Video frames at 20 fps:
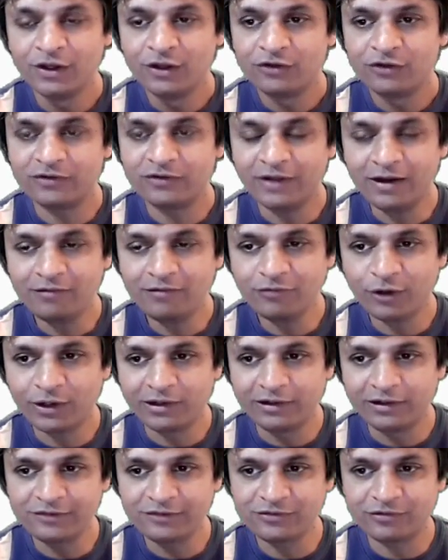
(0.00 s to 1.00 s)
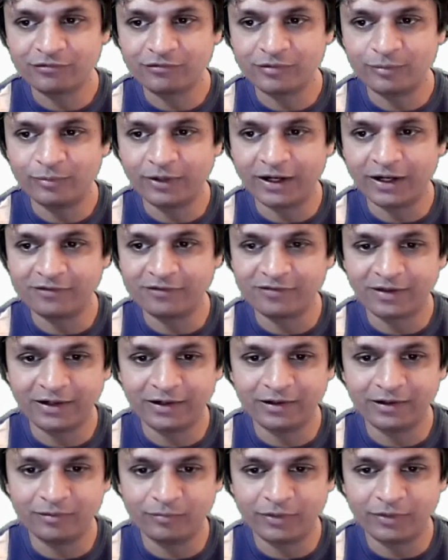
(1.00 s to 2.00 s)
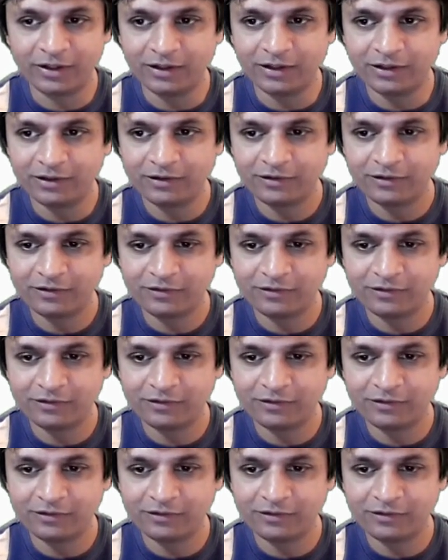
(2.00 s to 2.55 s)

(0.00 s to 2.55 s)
So now I've got a list of the brands that are in my